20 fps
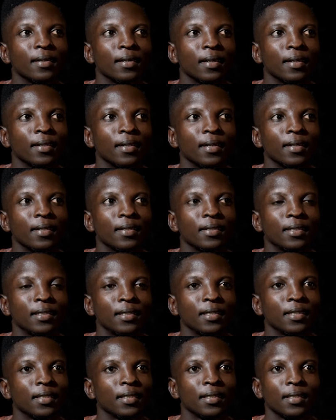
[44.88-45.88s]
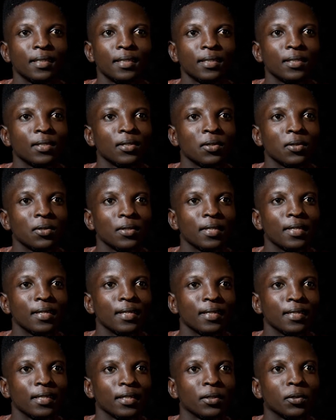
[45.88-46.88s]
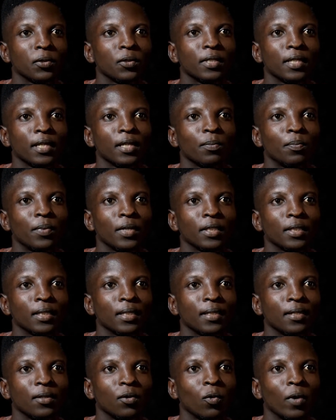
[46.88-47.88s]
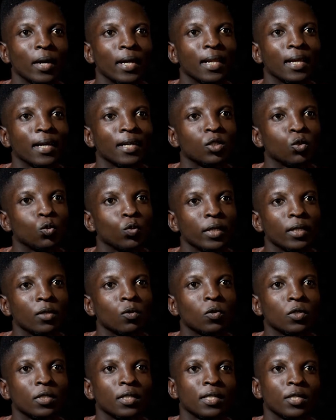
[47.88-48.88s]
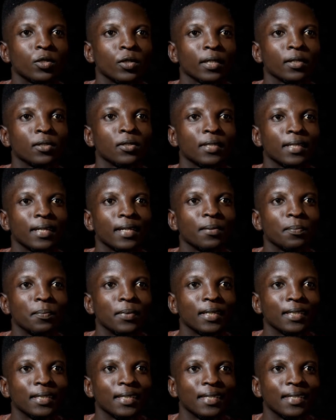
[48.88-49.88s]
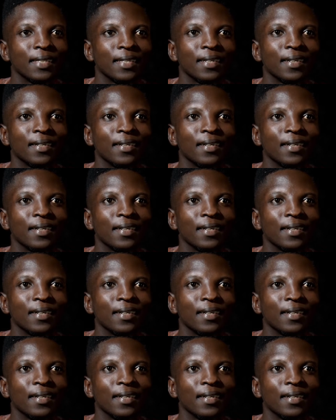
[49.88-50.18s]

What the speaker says: and then she's not a sickle cell patient, while her twin was a sickle cell patient.